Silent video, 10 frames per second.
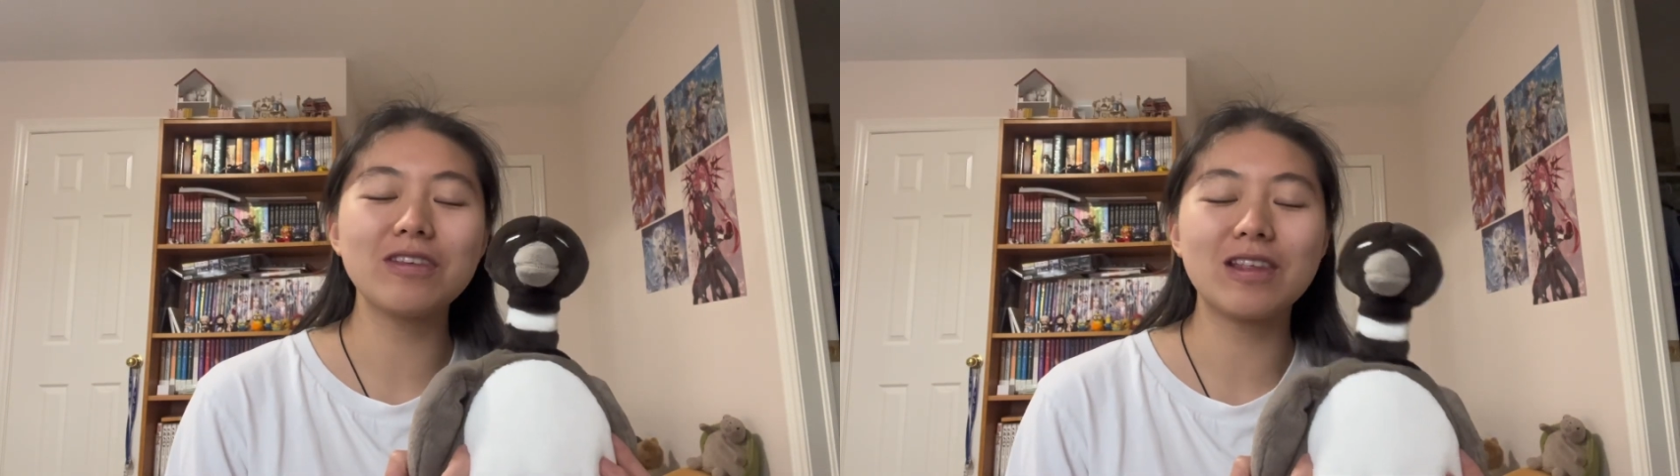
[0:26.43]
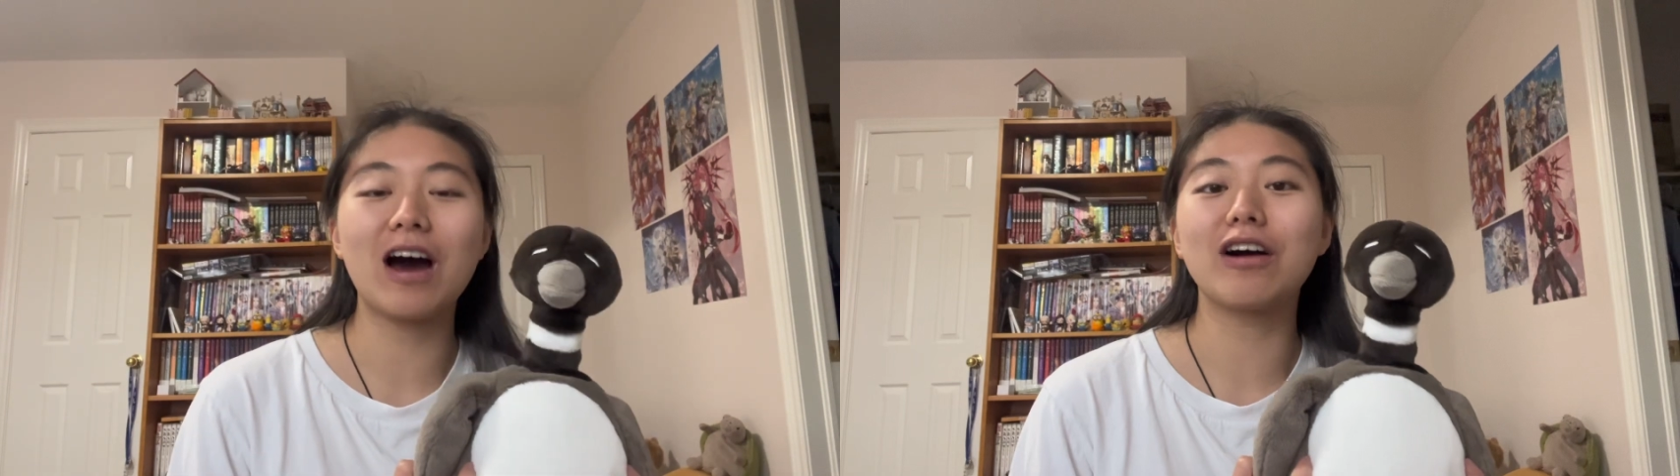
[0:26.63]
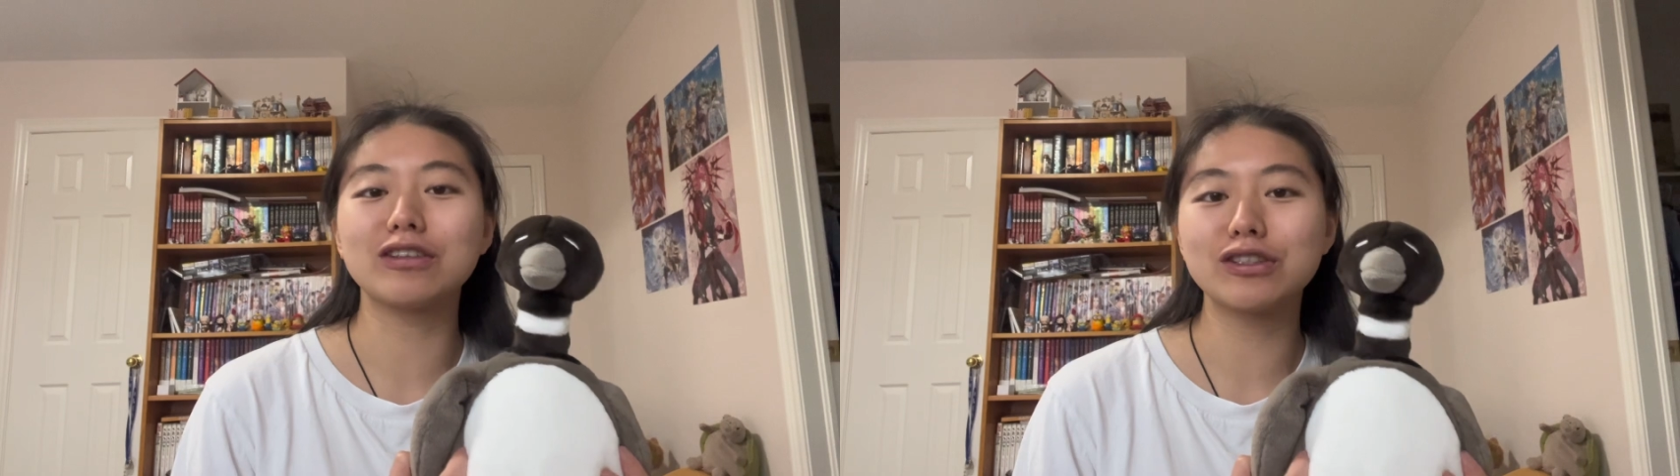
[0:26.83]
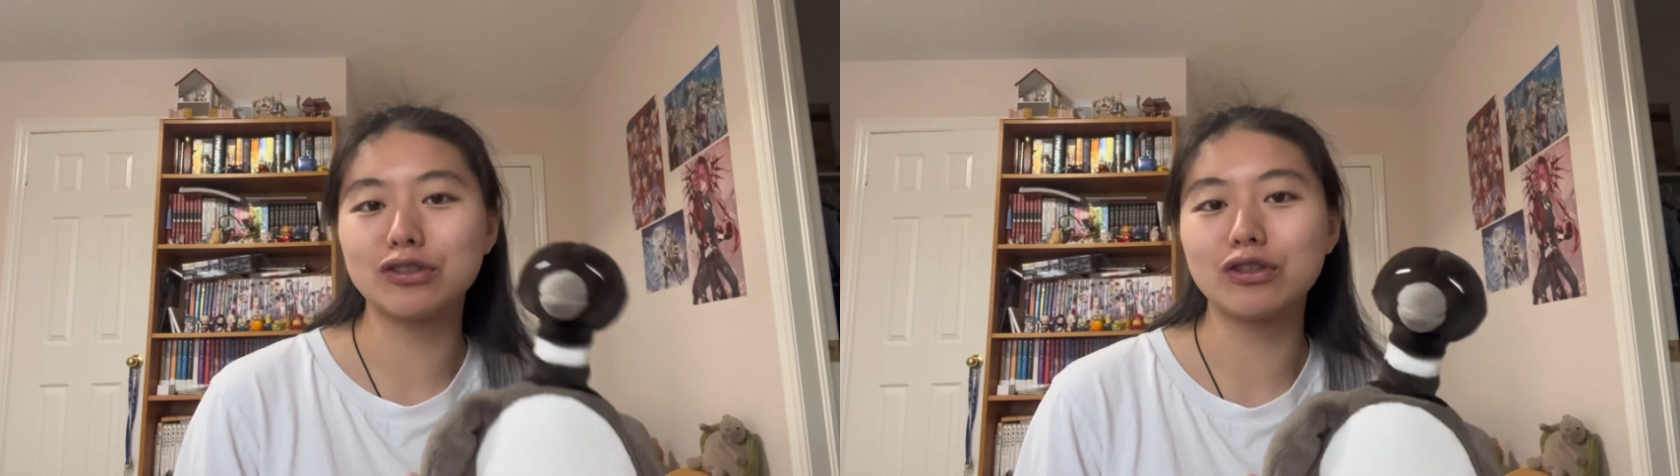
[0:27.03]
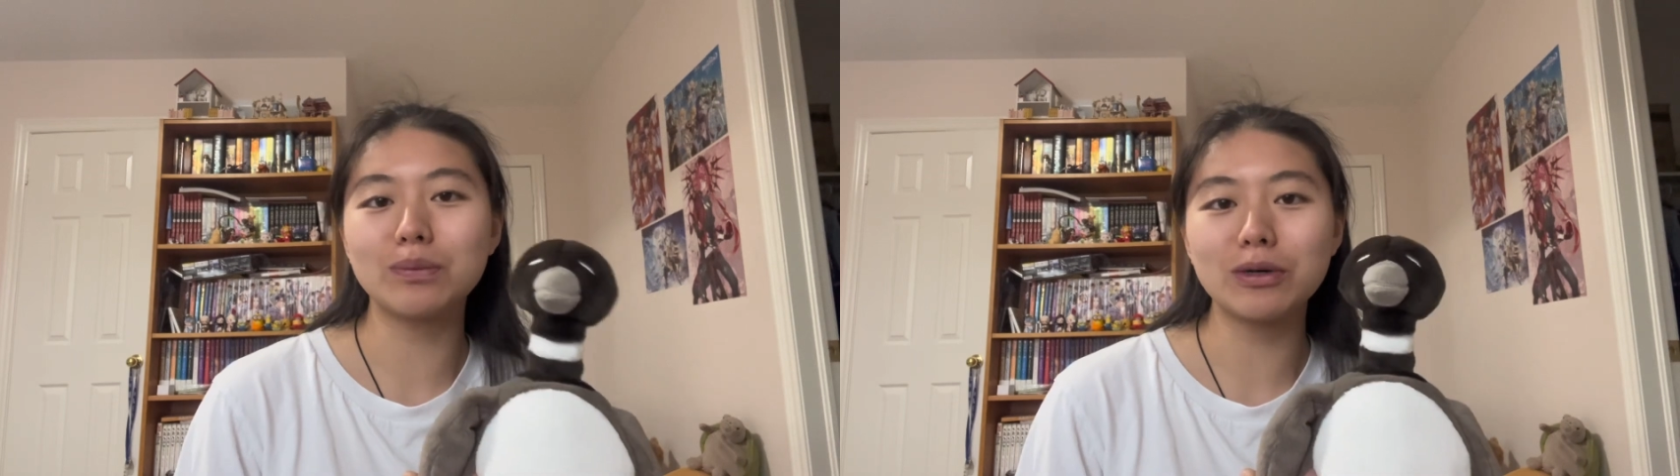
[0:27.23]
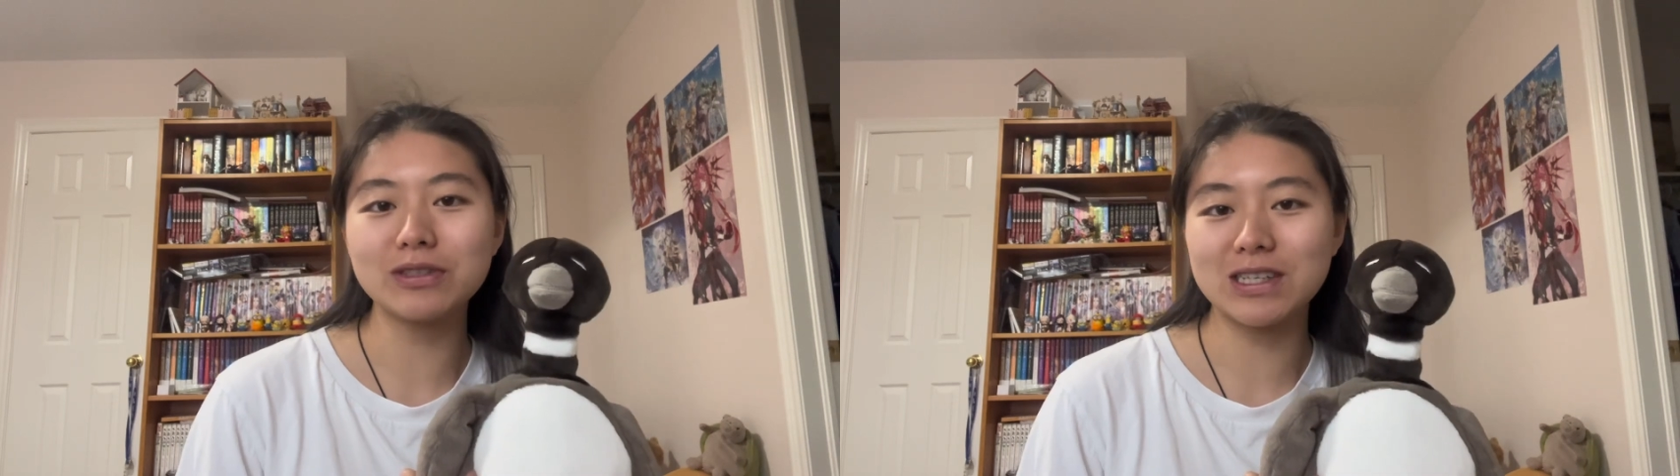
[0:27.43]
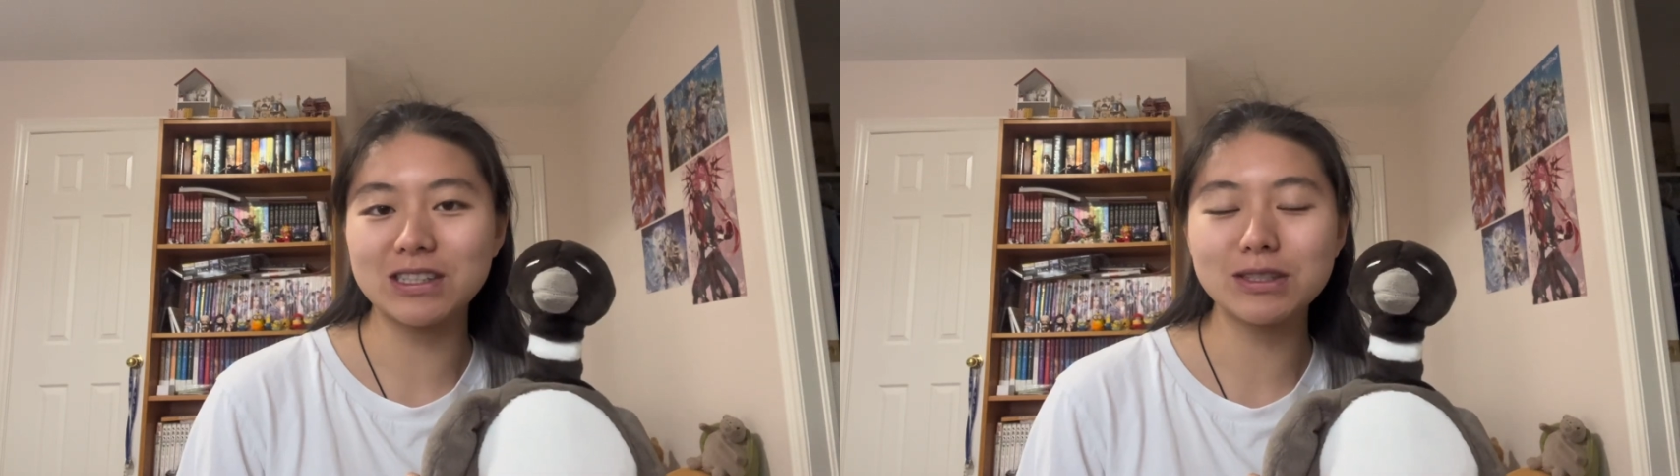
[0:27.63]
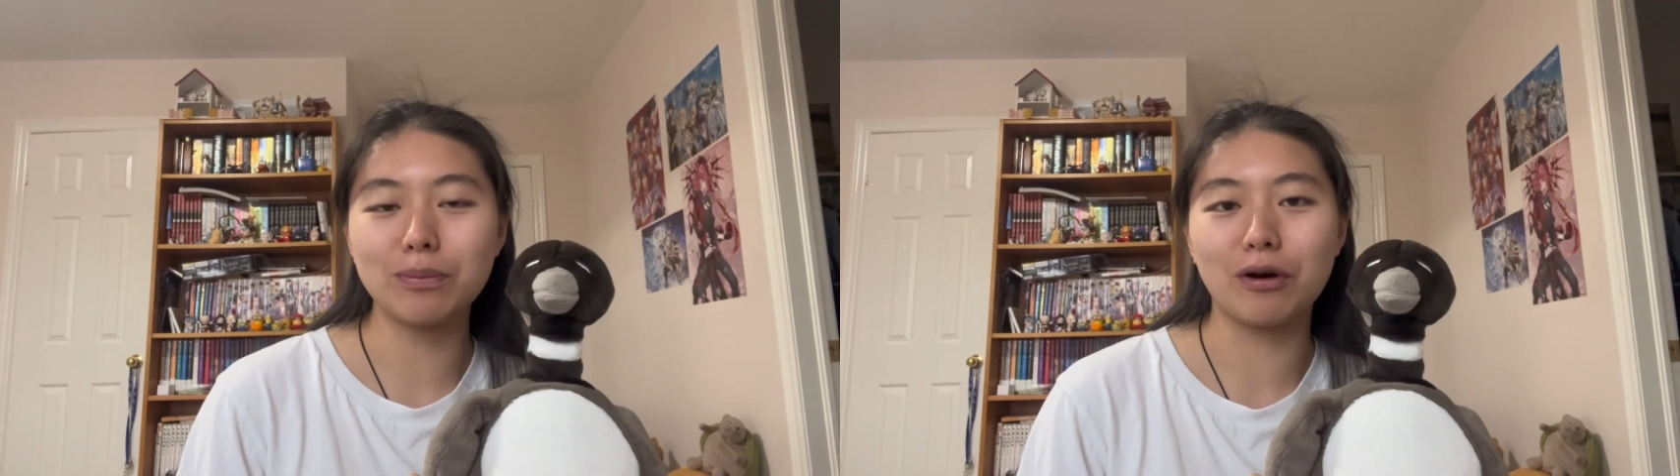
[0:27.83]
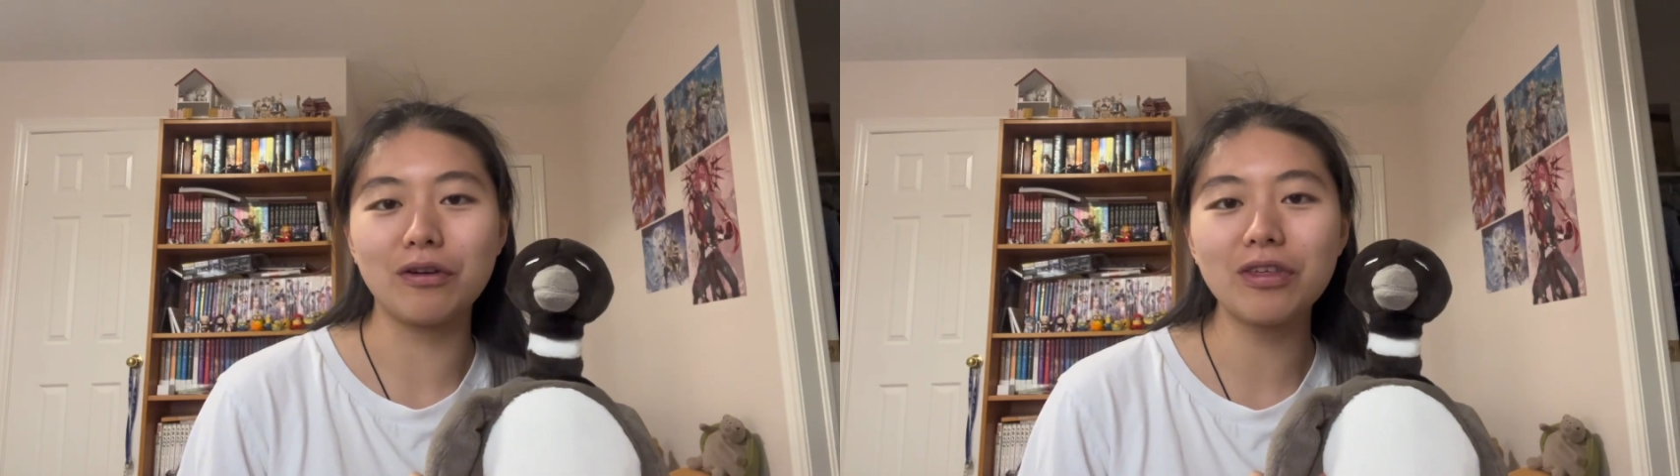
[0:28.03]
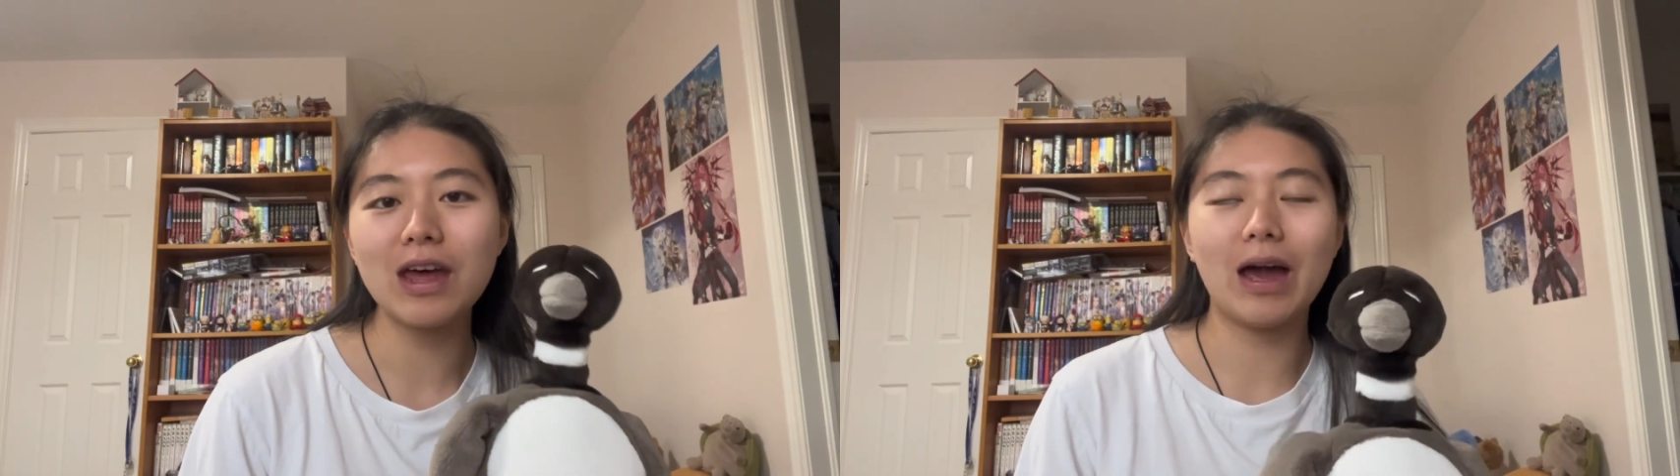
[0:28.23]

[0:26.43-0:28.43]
that are suitable since birth,